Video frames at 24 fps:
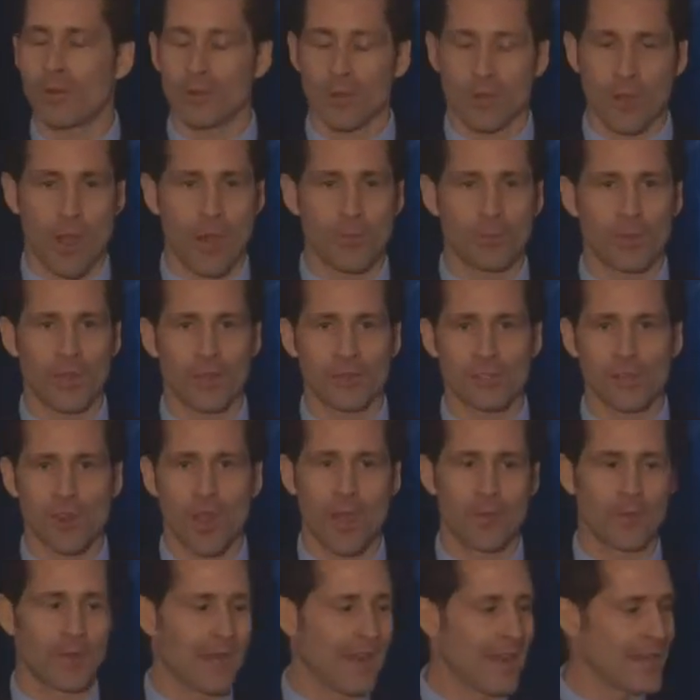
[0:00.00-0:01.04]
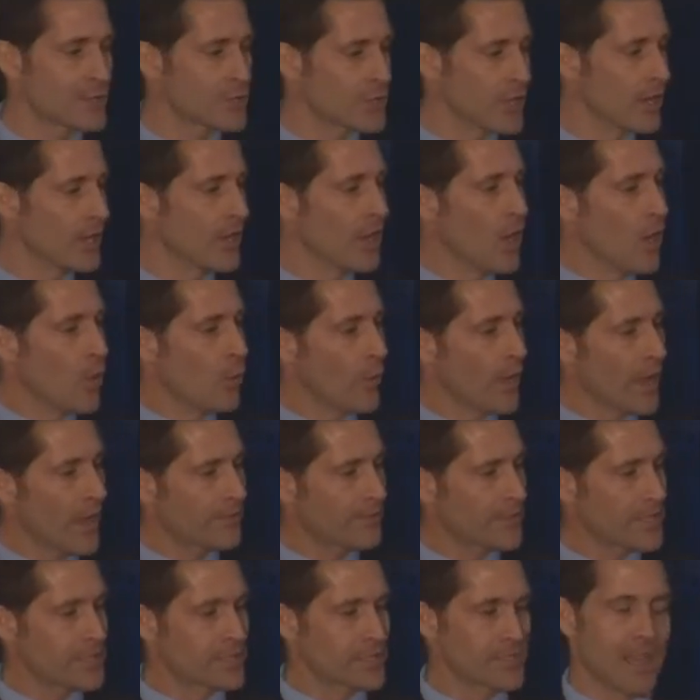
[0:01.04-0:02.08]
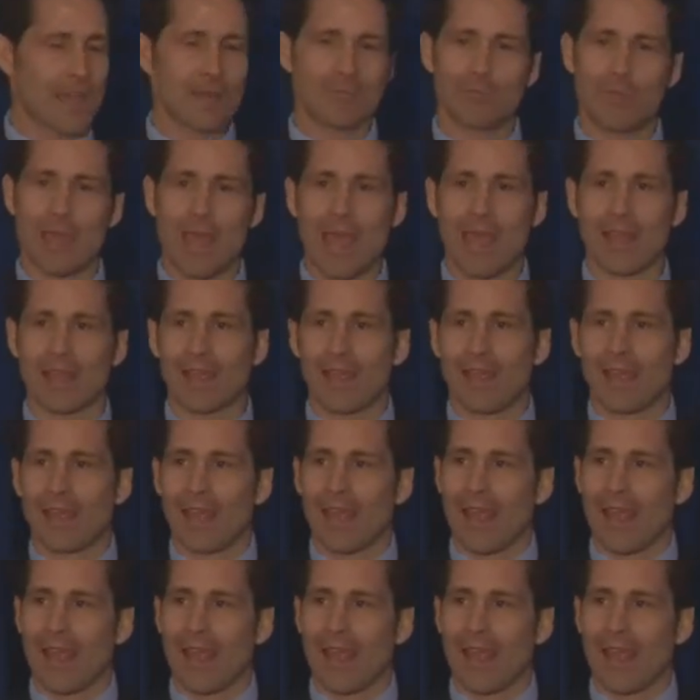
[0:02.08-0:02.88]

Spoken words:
complex combination, we have to step back,